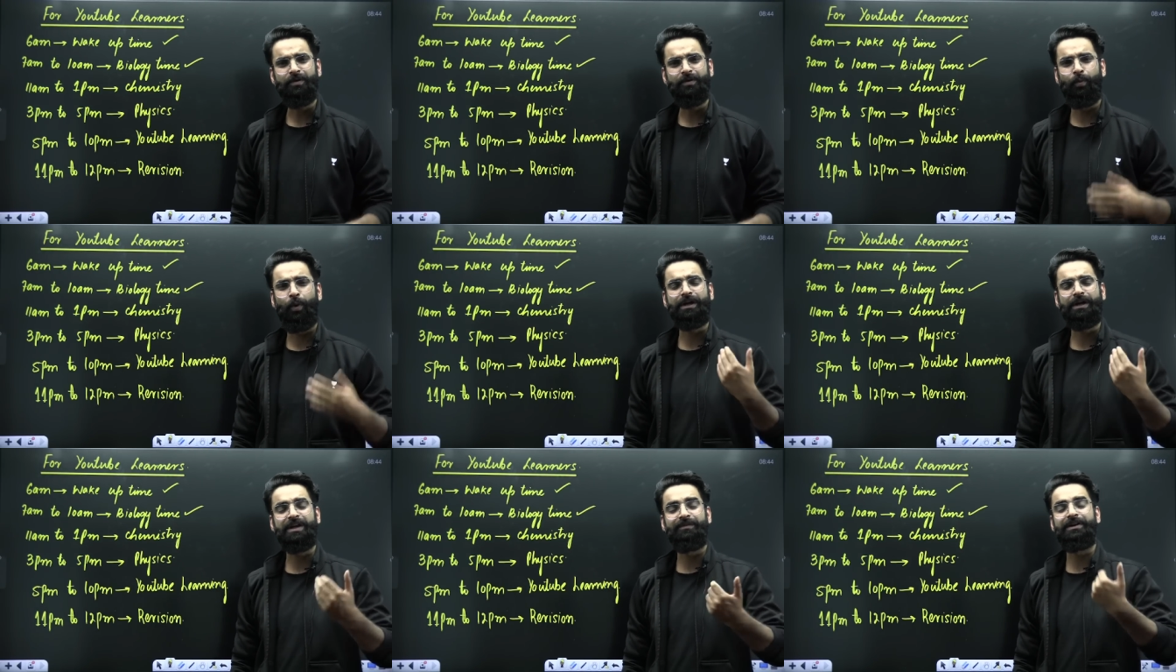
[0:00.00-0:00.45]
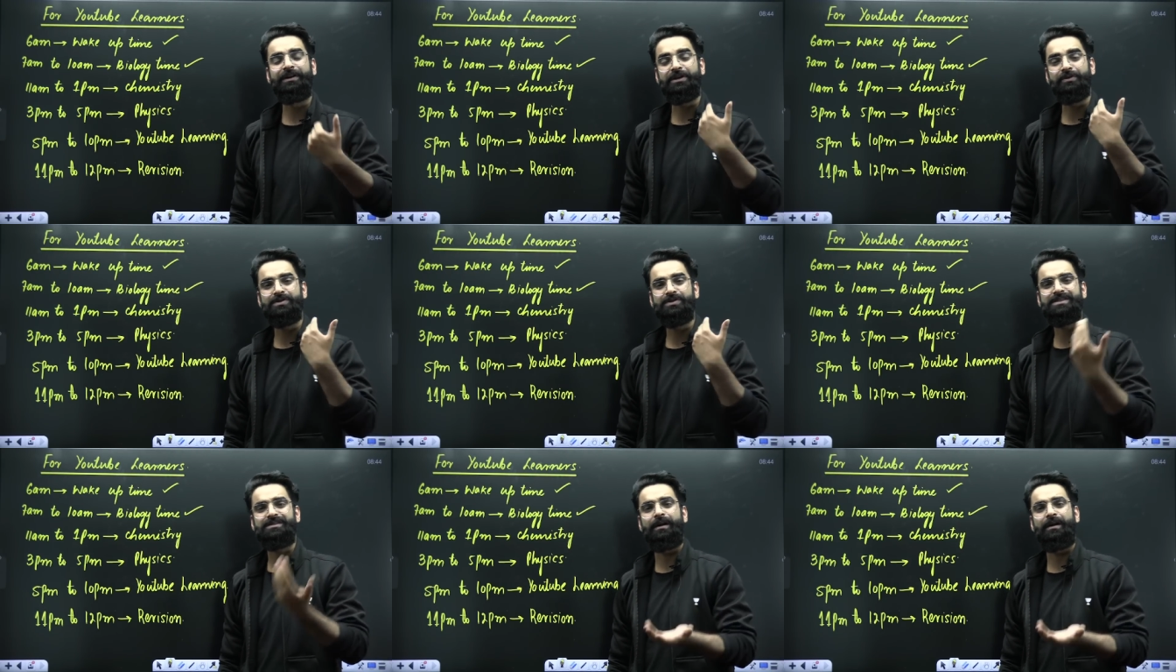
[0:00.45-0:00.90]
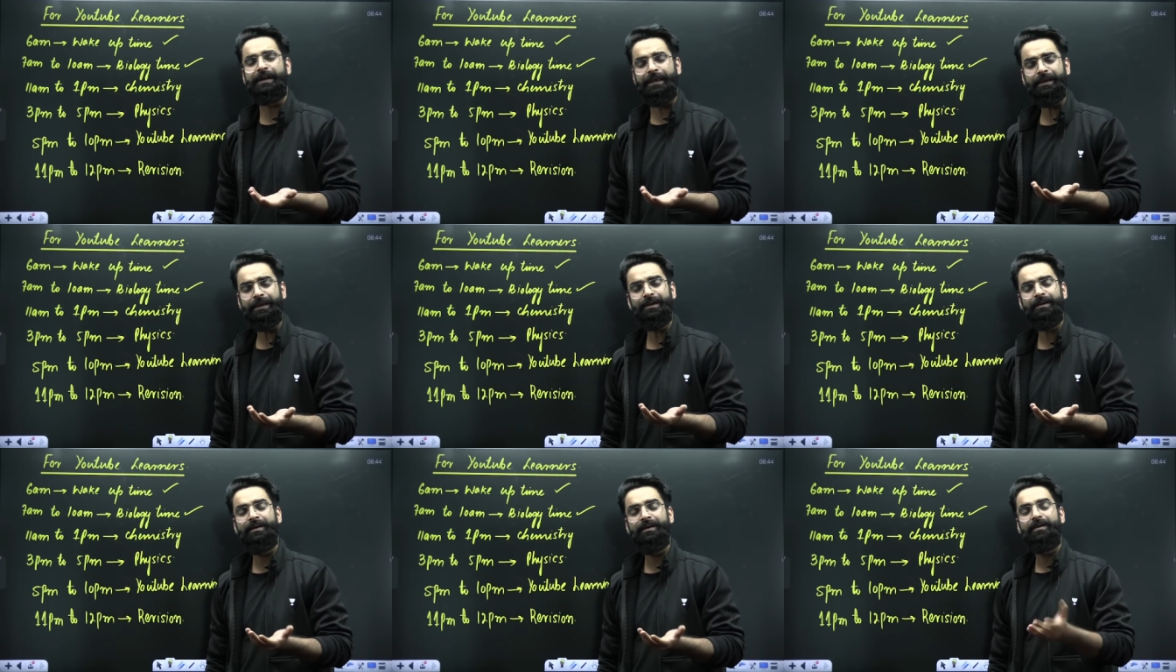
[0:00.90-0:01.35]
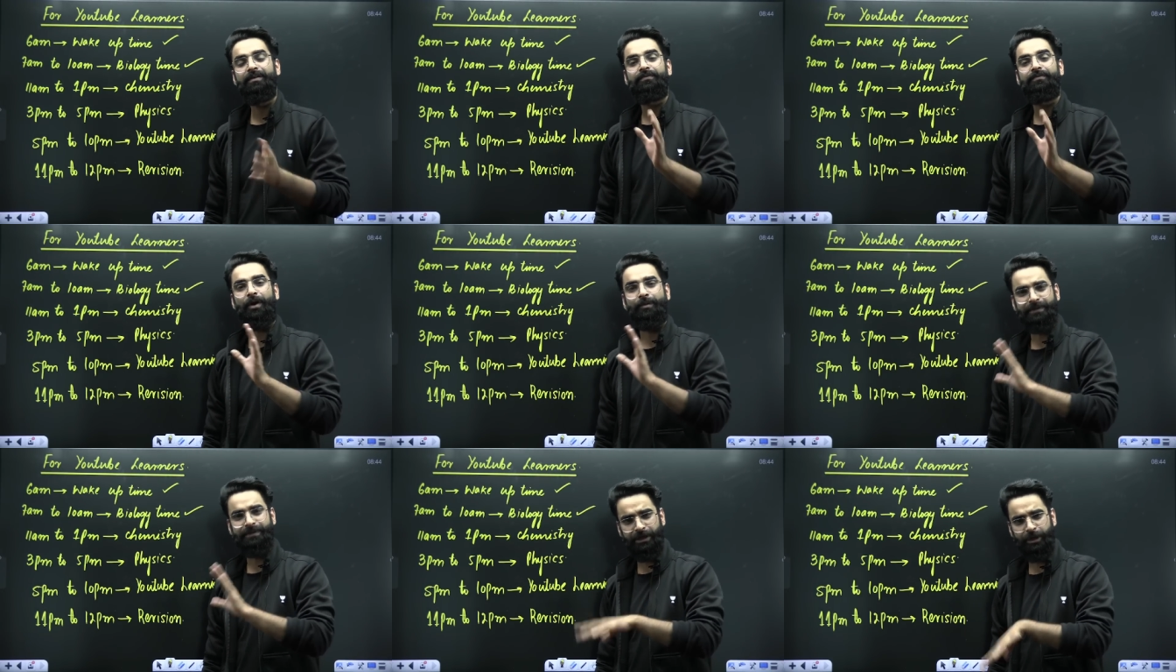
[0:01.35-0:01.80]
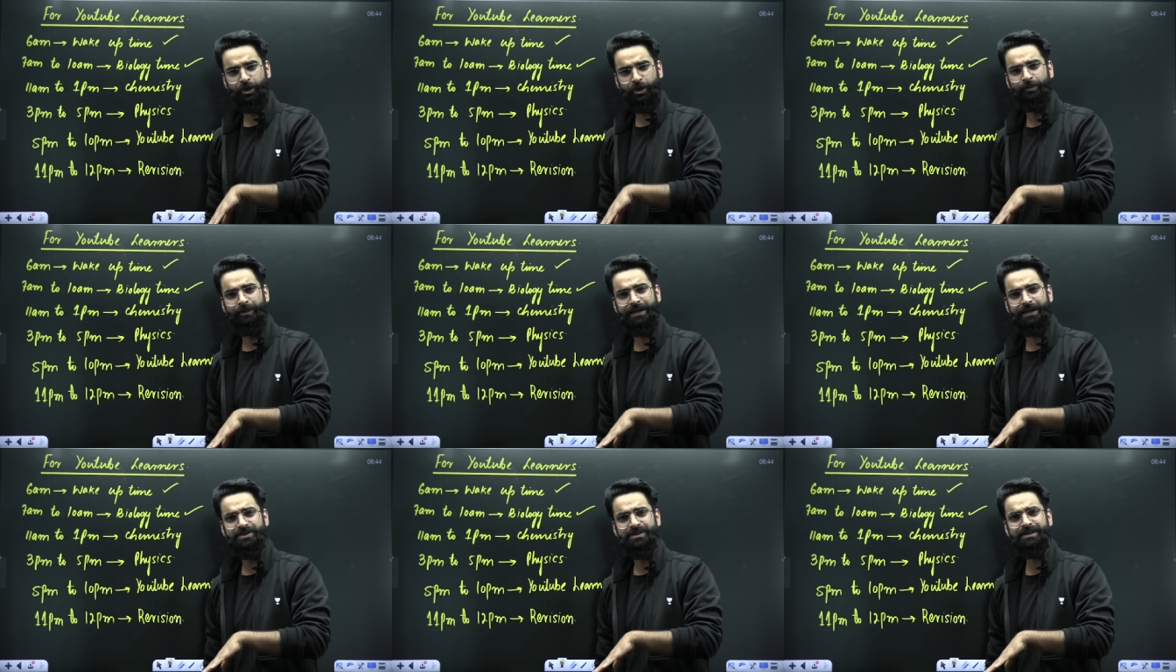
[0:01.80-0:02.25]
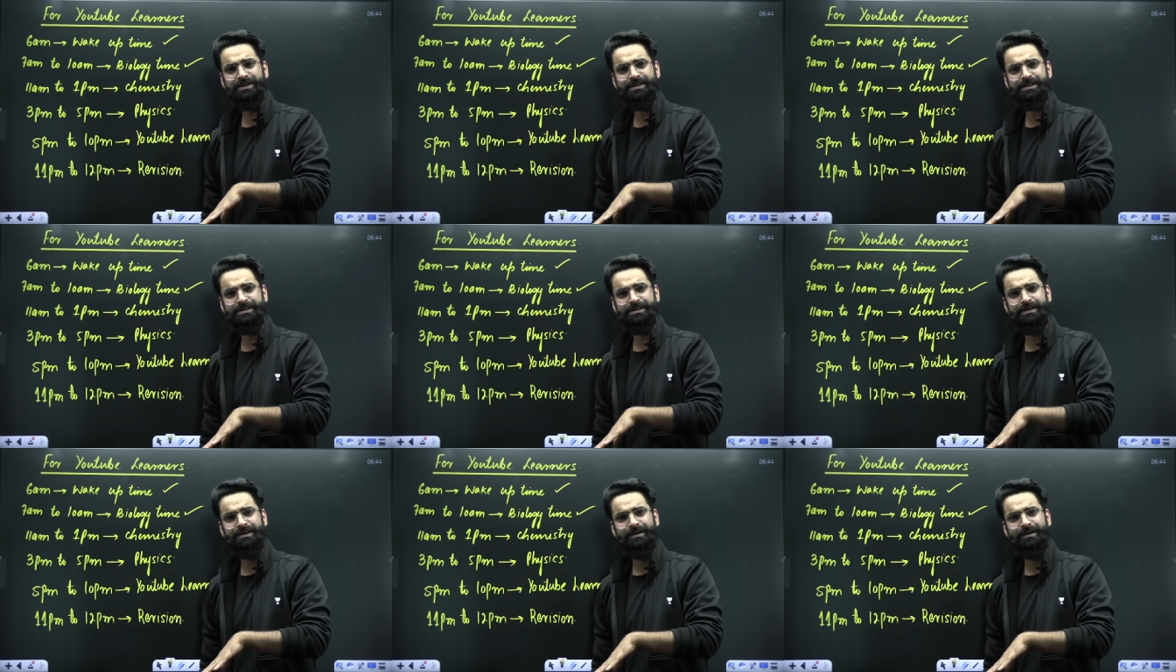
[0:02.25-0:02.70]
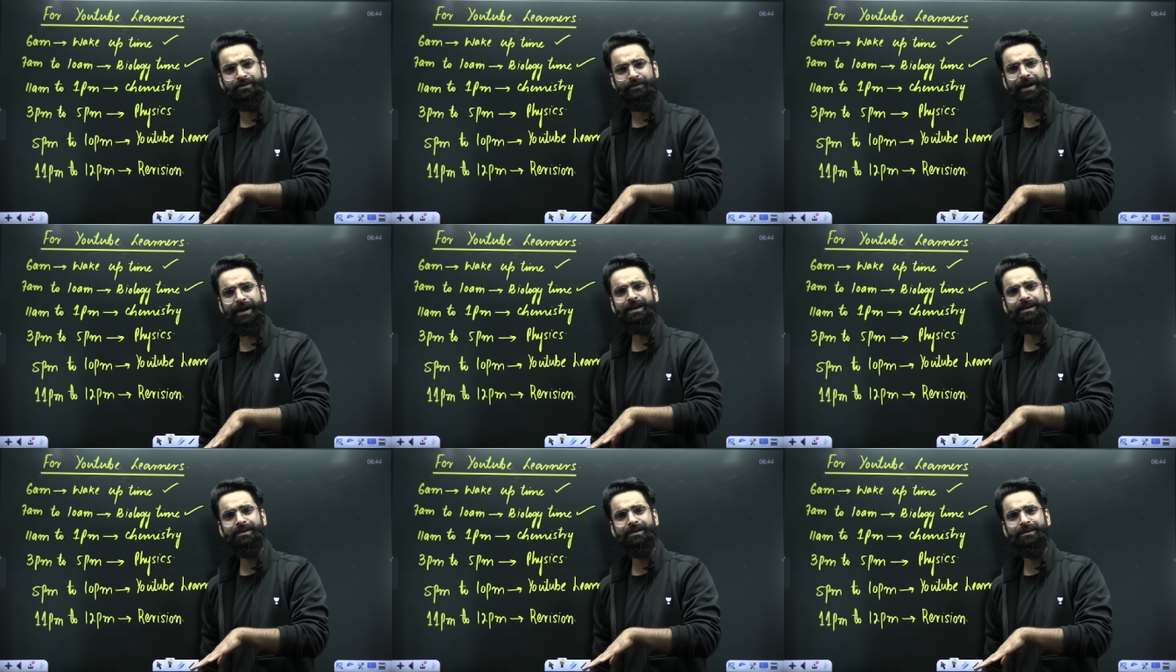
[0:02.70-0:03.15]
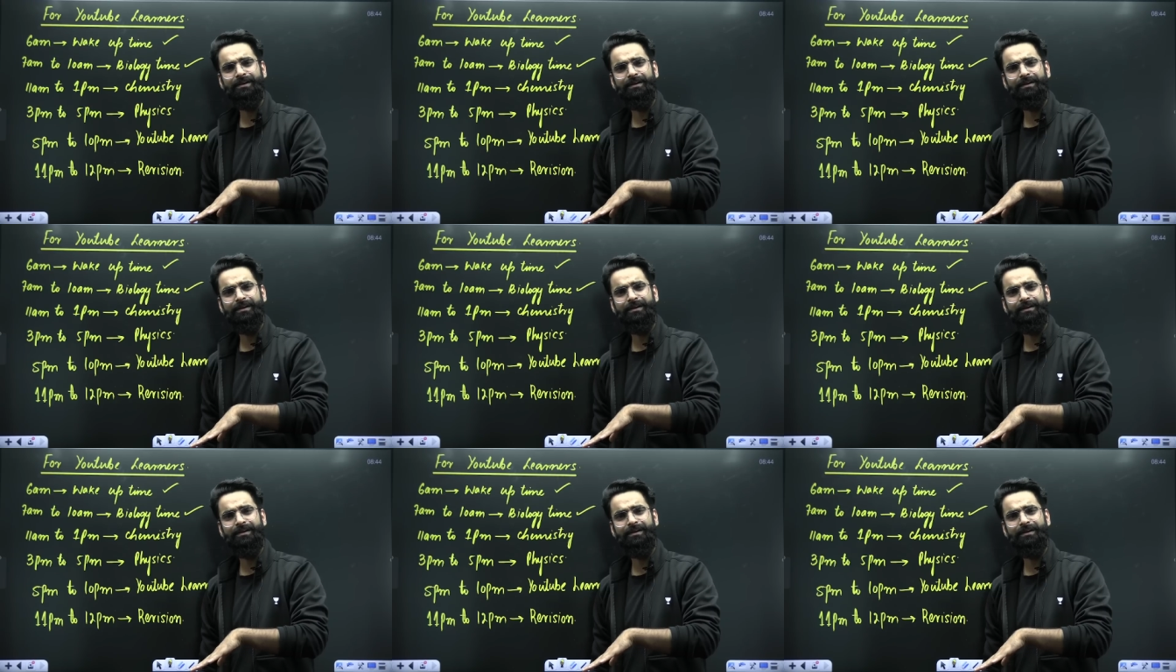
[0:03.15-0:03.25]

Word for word: Whatever you study from the YouTube lectures, right?